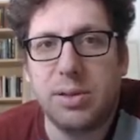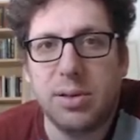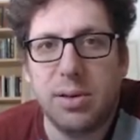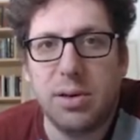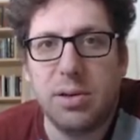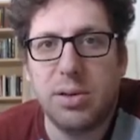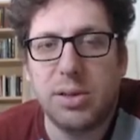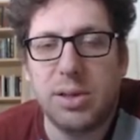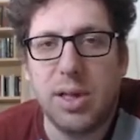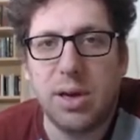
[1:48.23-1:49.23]

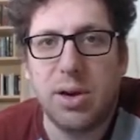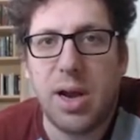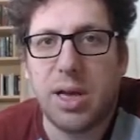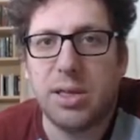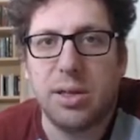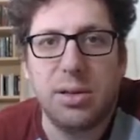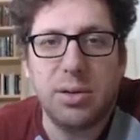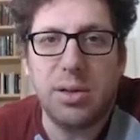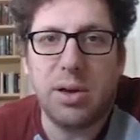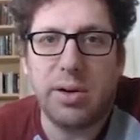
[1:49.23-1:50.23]
lose the connection
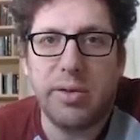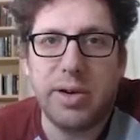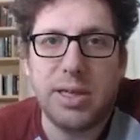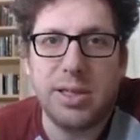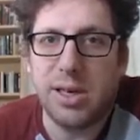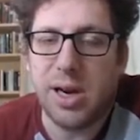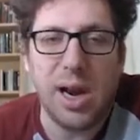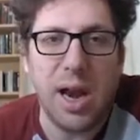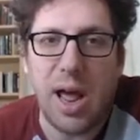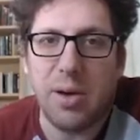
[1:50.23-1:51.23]
to their
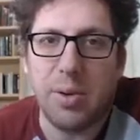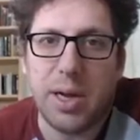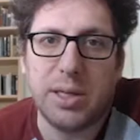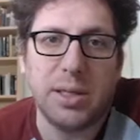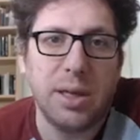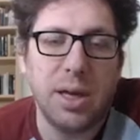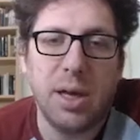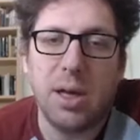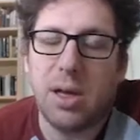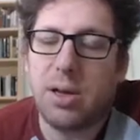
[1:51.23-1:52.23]
original language.
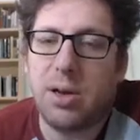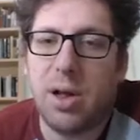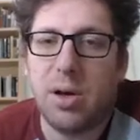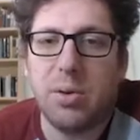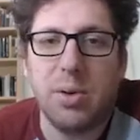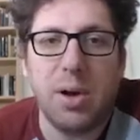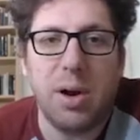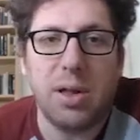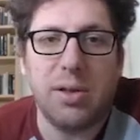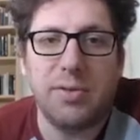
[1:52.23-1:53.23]
A
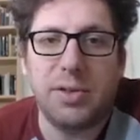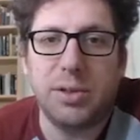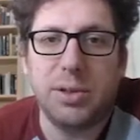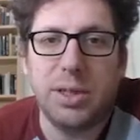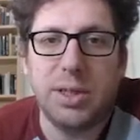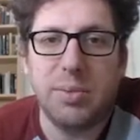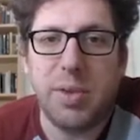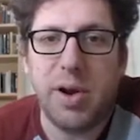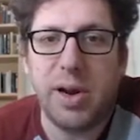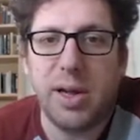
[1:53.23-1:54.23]
lot of Jewish
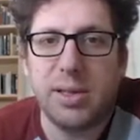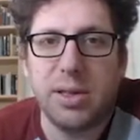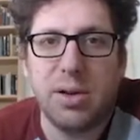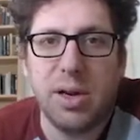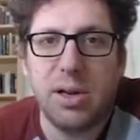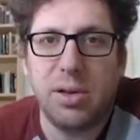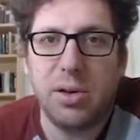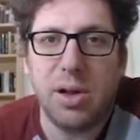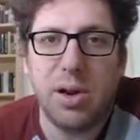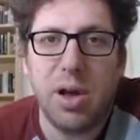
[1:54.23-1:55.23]
Americans only
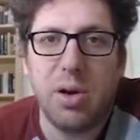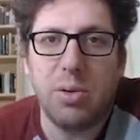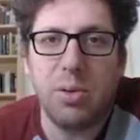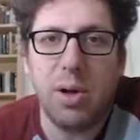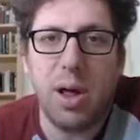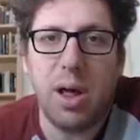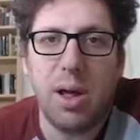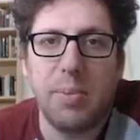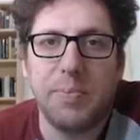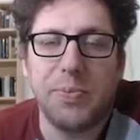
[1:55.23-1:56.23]

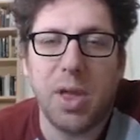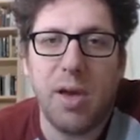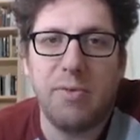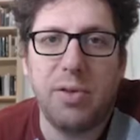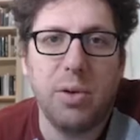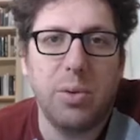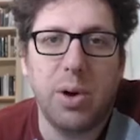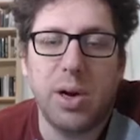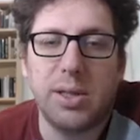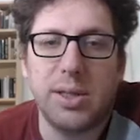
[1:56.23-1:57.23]
know a few
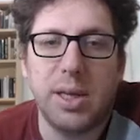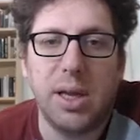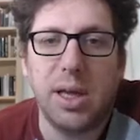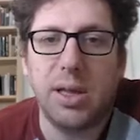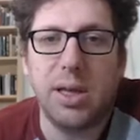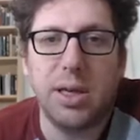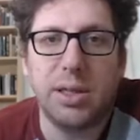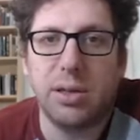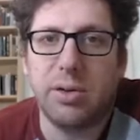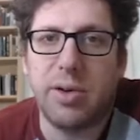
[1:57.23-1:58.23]
words in
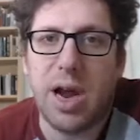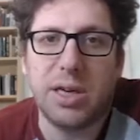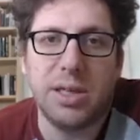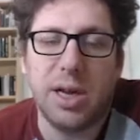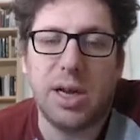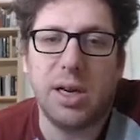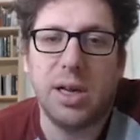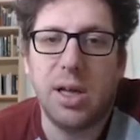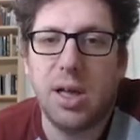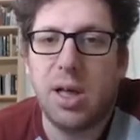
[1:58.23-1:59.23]
Yiddish or Russian.
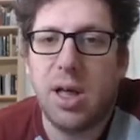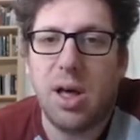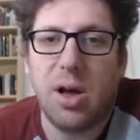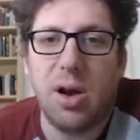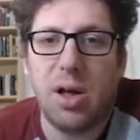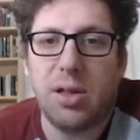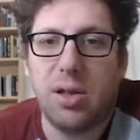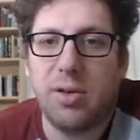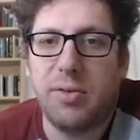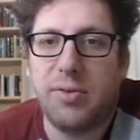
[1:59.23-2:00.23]
A lot
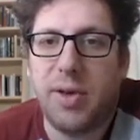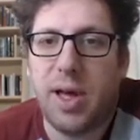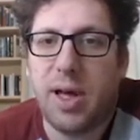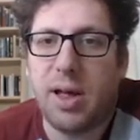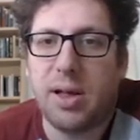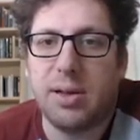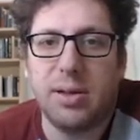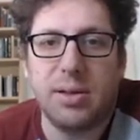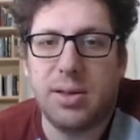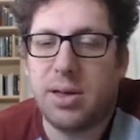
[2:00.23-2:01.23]

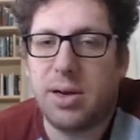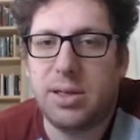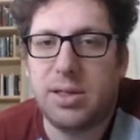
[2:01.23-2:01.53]
of third